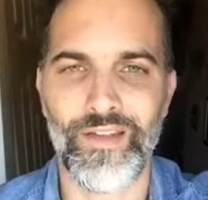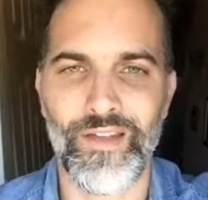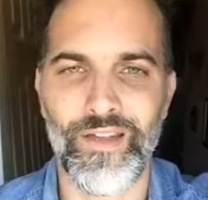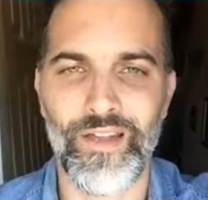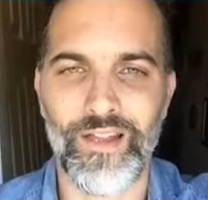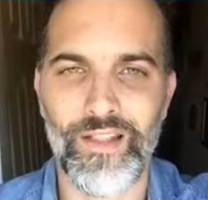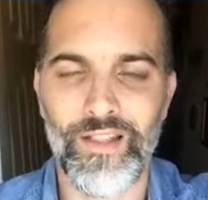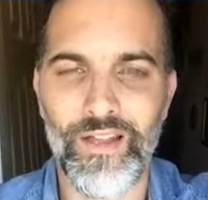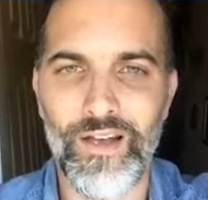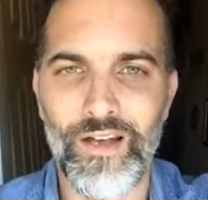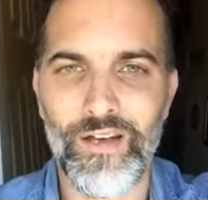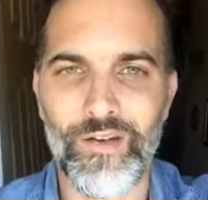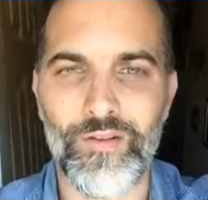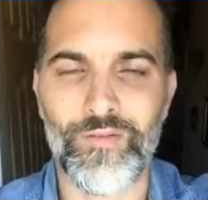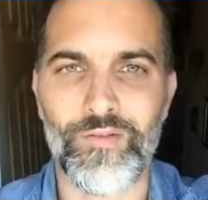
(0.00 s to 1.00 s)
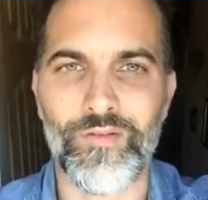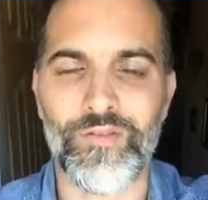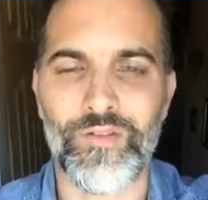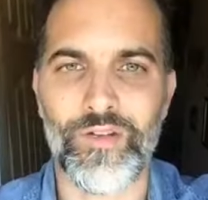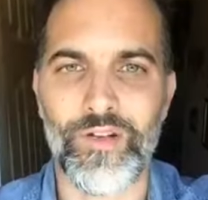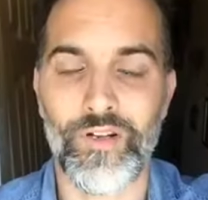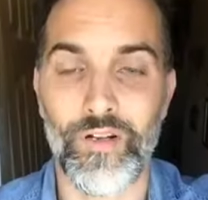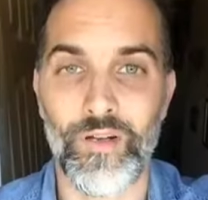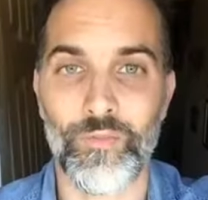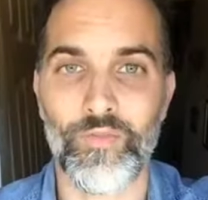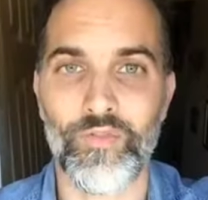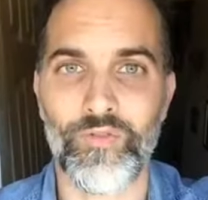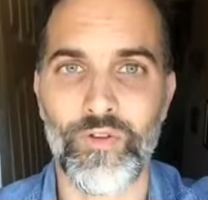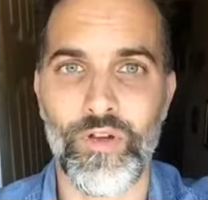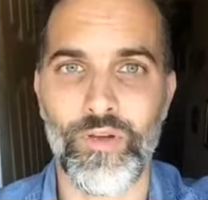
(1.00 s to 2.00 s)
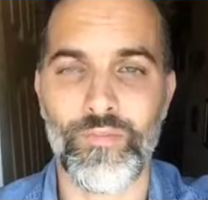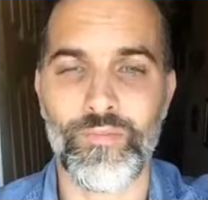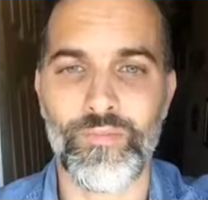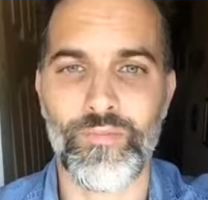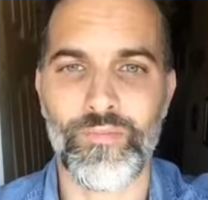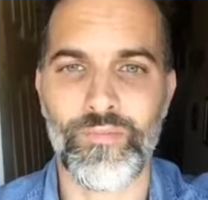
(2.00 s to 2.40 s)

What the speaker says: And love comes from